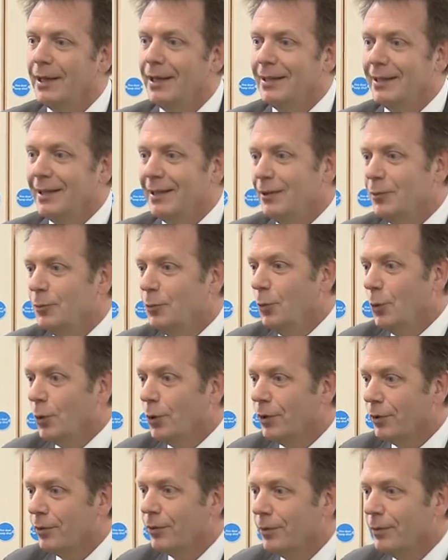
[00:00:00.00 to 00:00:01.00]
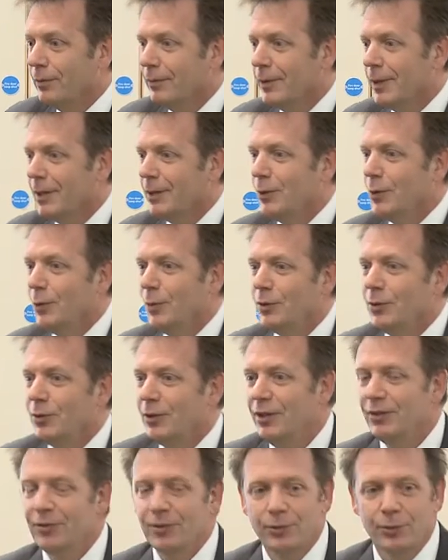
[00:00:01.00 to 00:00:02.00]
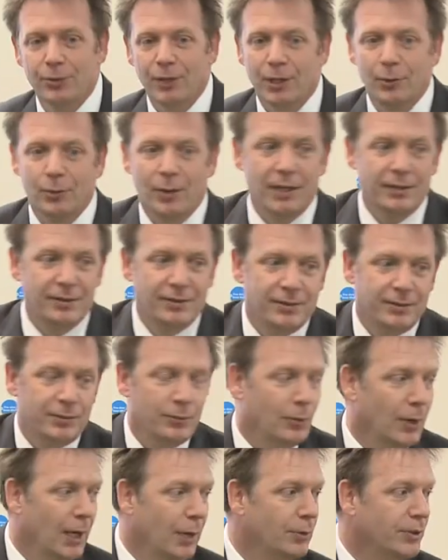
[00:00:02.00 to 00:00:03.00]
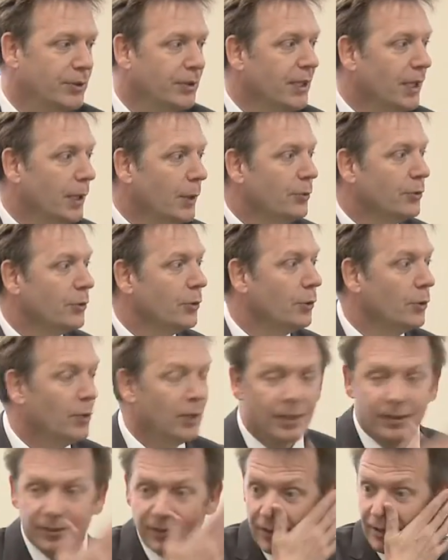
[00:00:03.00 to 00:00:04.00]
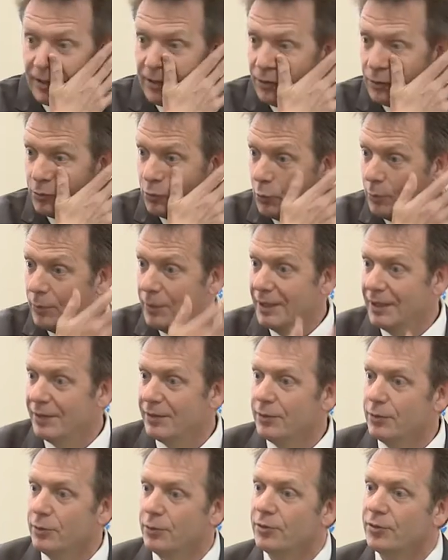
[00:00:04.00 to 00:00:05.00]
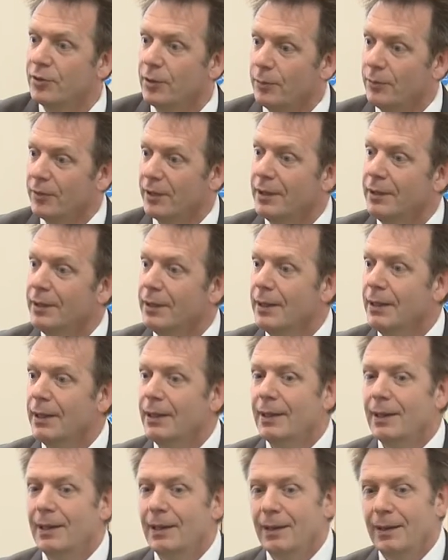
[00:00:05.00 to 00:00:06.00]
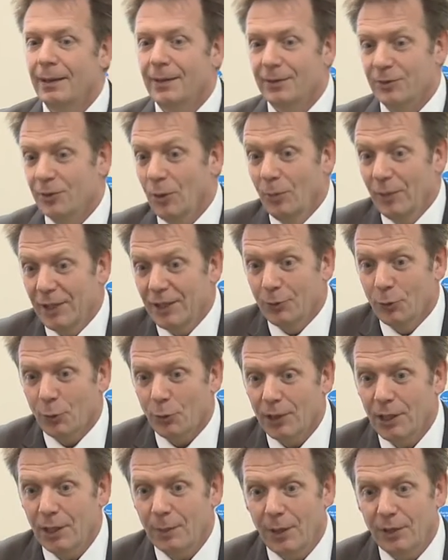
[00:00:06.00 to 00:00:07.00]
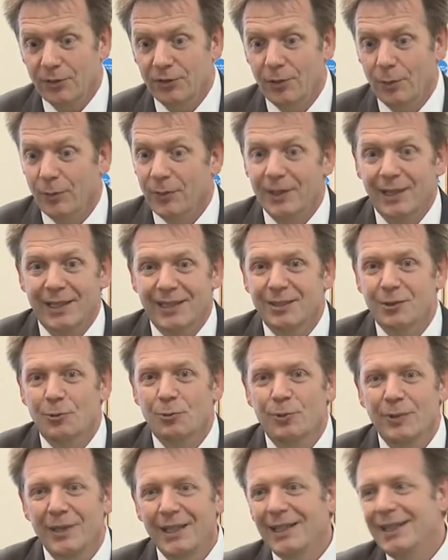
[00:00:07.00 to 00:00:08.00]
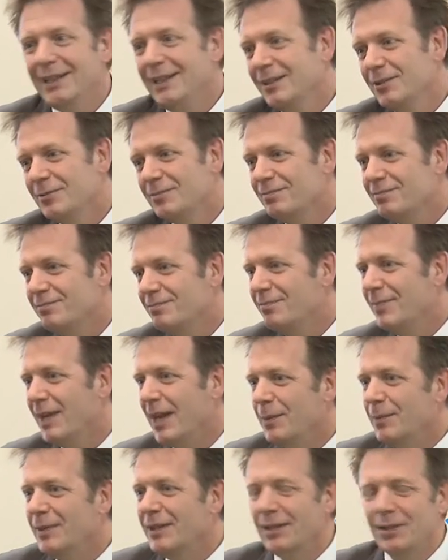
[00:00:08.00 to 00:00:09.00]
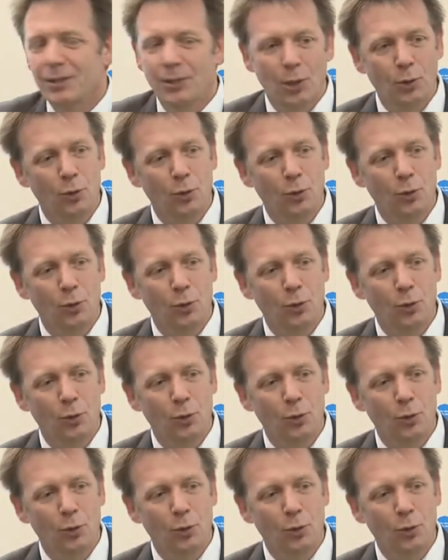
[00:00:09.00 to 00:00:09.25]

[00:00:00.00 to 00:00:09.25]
that is worth coming to listen to. Otherwise, why would you get up so early and sit in this room and listen to something, somebody talking about something that you really maybe didn't know